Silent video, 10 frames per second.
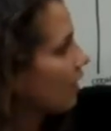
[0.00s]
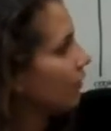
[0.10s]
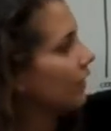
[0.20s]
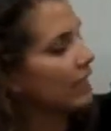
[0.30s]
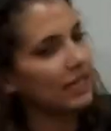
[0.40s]

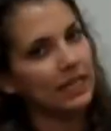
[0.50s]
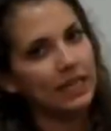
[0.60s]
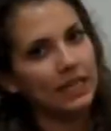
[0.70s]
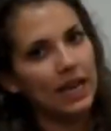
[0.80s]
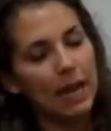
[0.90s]
alpha, and
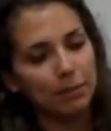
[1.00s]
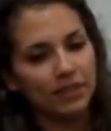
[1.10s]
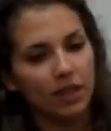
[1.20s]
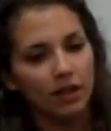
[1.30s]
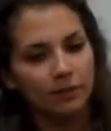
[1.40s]
E,
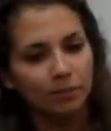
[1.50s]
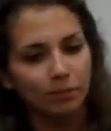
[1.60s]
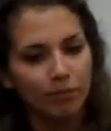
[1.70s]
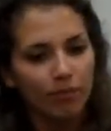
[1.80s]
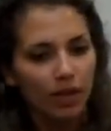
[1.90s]
epsilon.
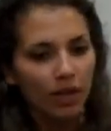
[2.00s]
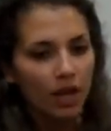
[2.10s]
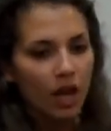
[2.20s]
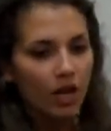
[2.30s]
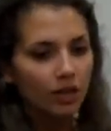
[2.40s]

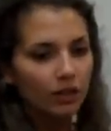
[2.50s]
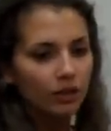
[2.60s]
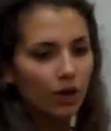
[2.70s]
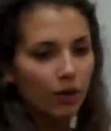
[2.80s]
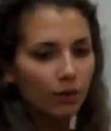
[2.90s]

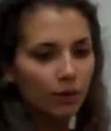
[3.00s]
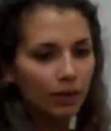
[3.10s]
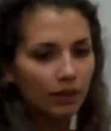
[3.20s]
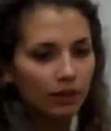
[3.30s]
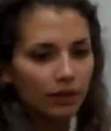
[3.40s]
So